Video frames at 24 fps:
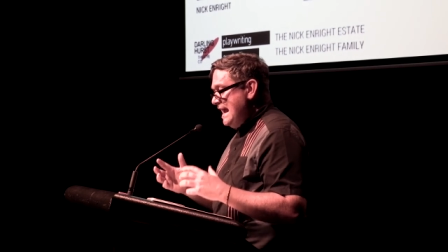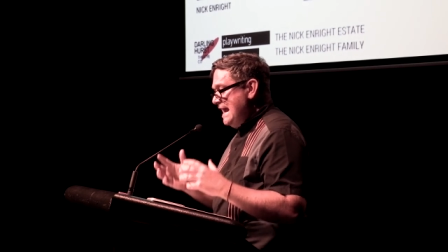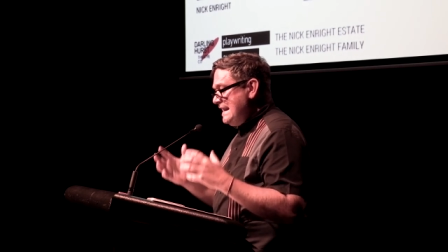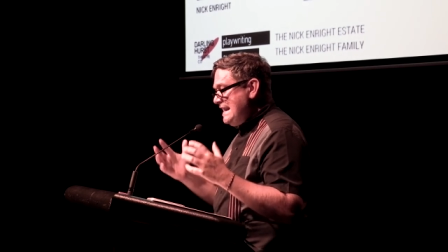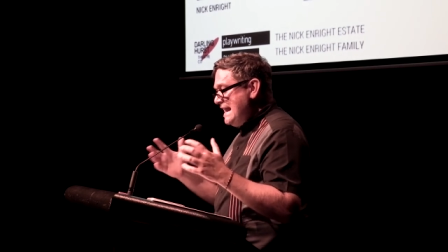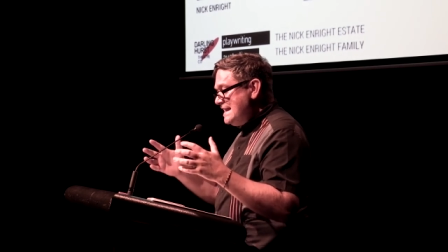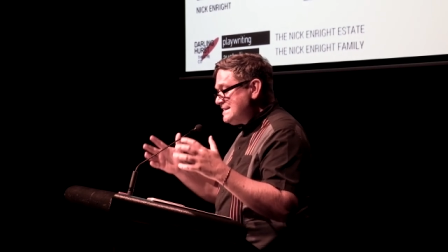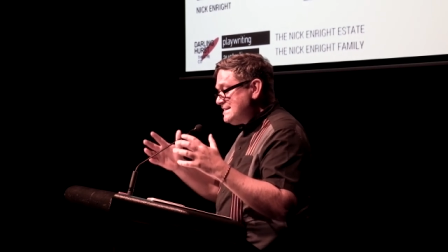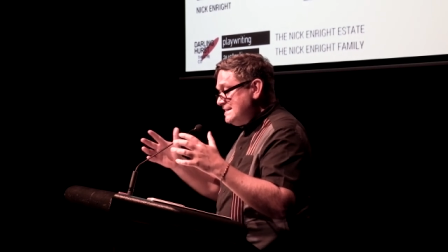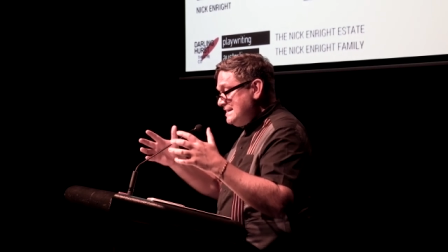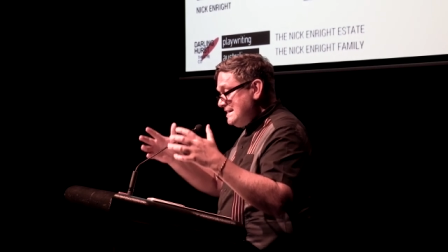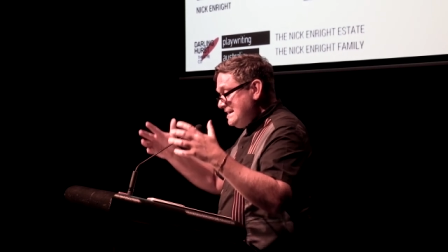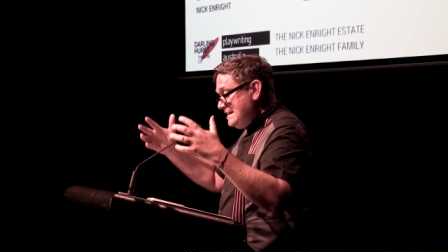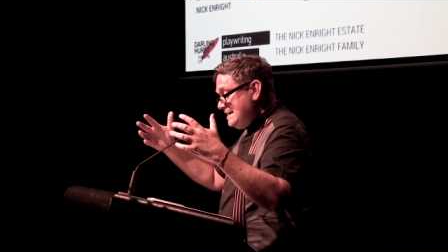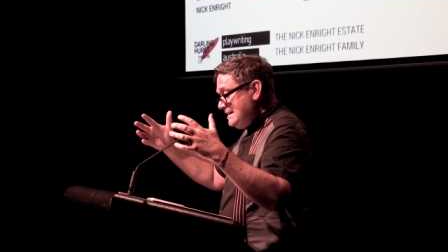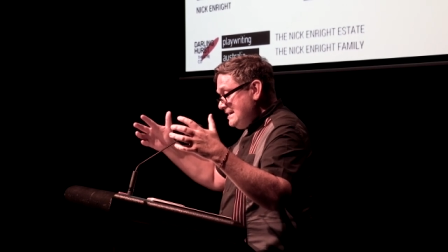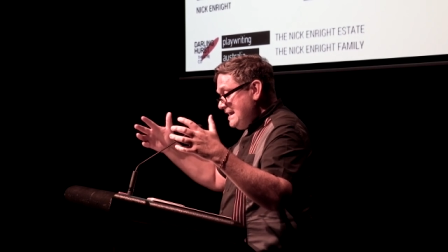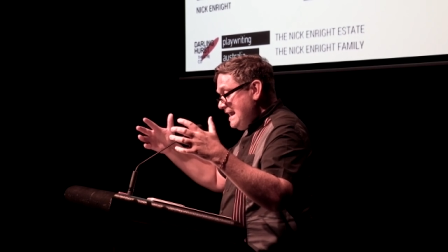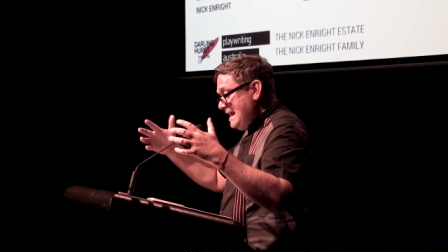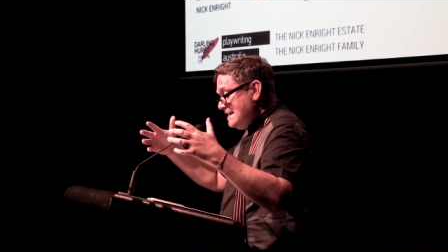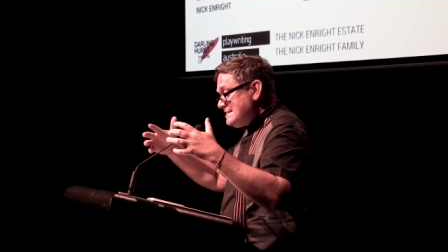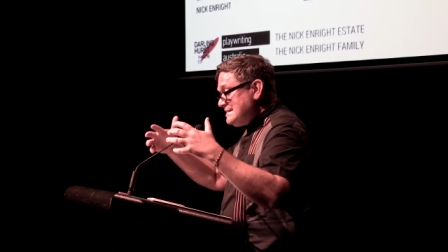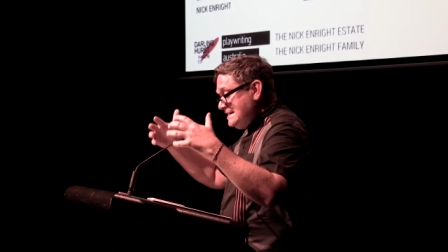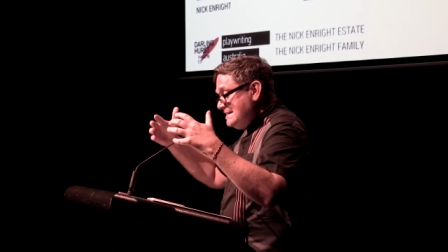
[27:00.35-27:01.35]
and as in,
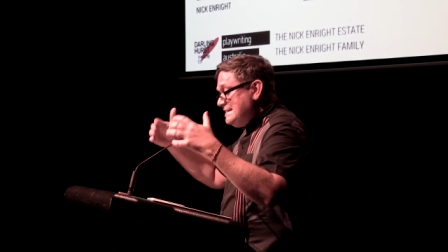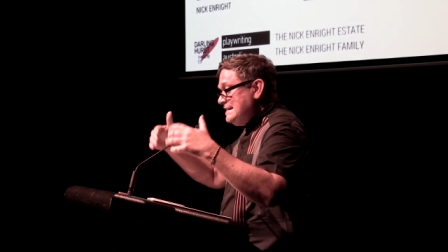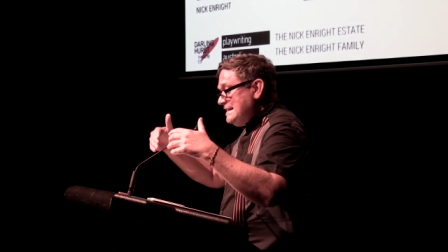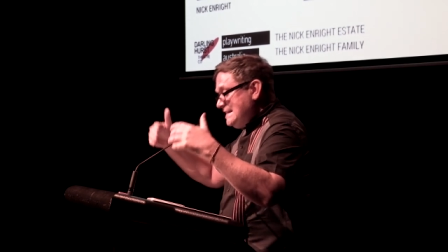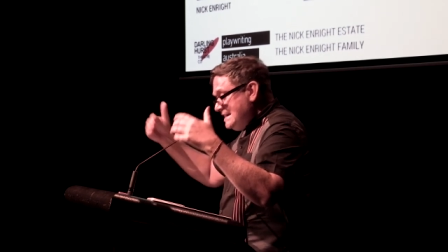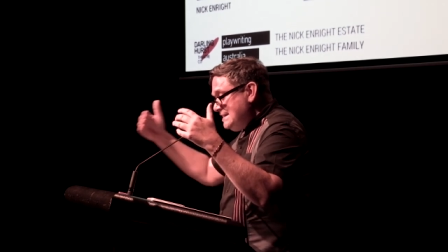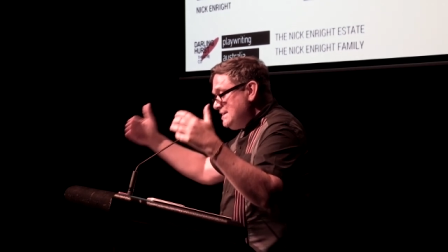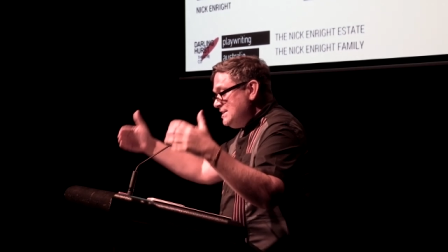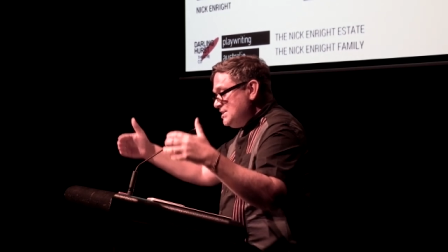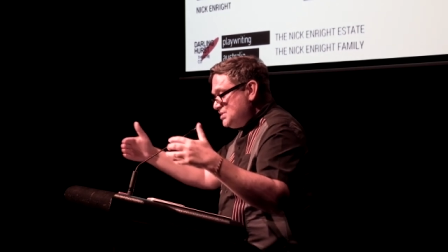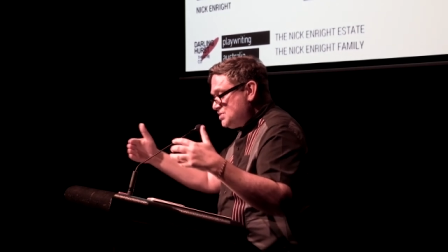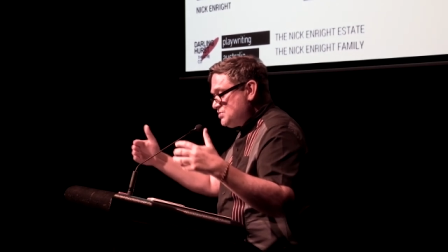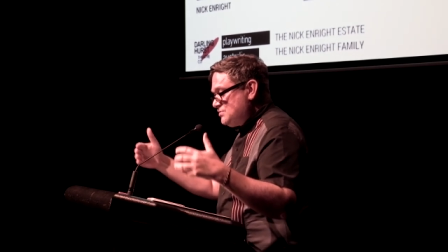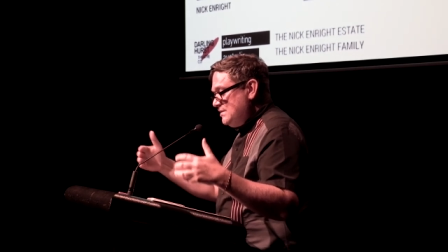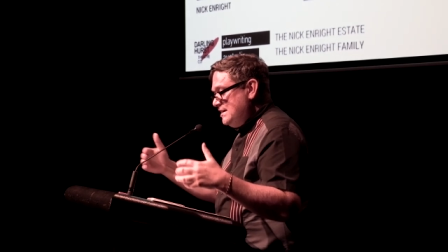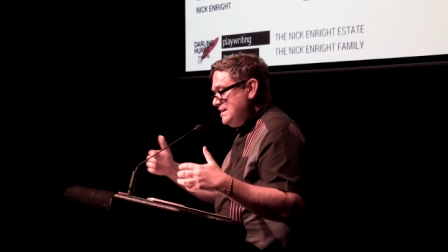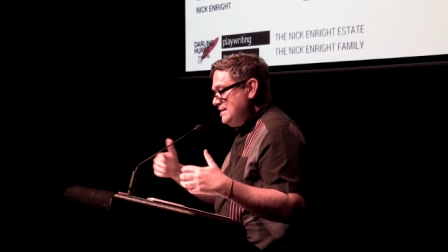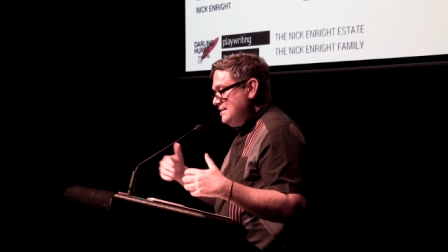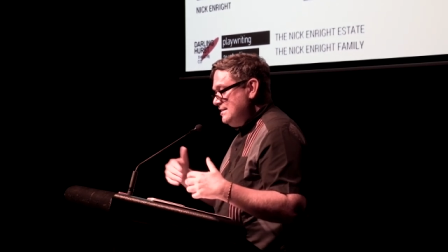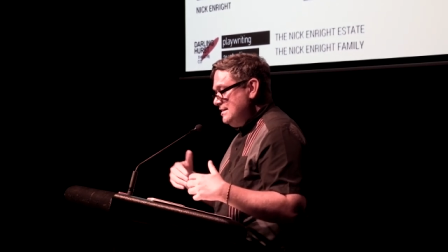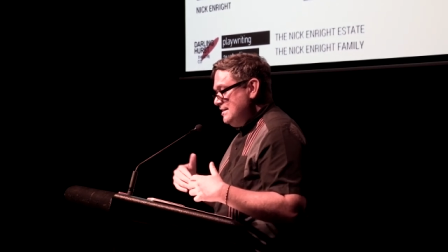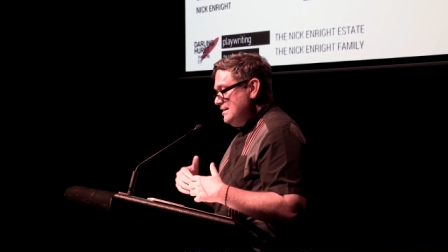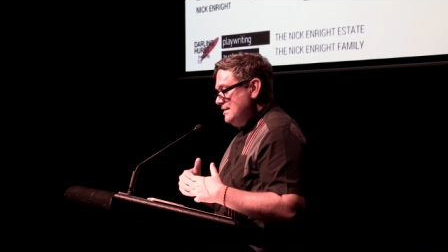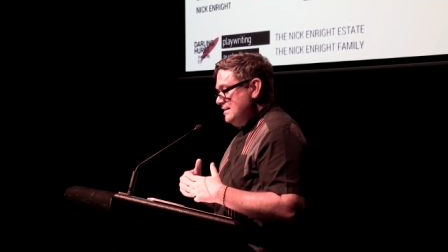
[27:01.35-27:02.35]
as in
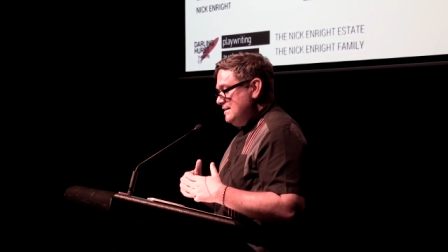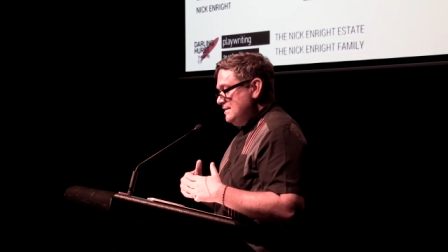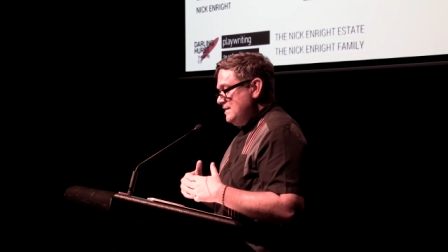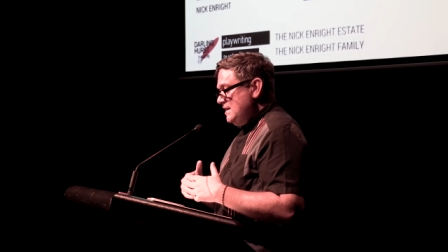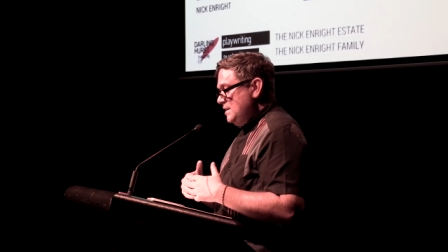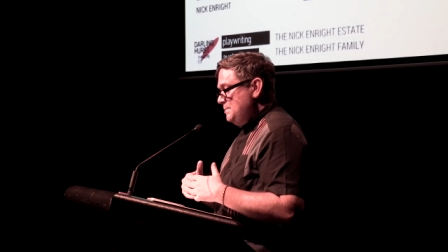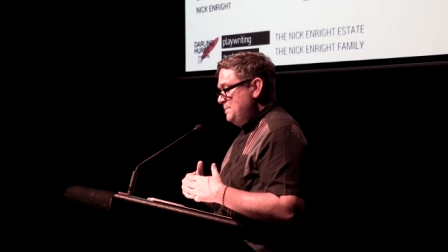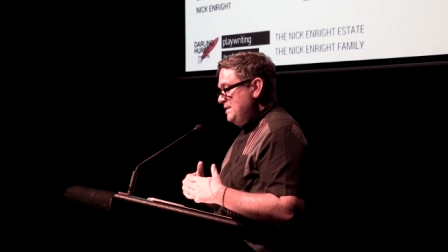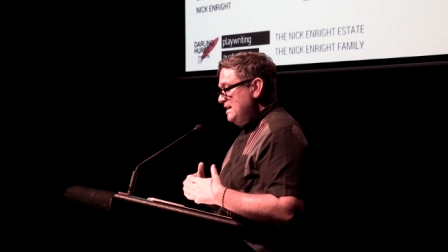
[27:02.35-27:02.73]
industry, the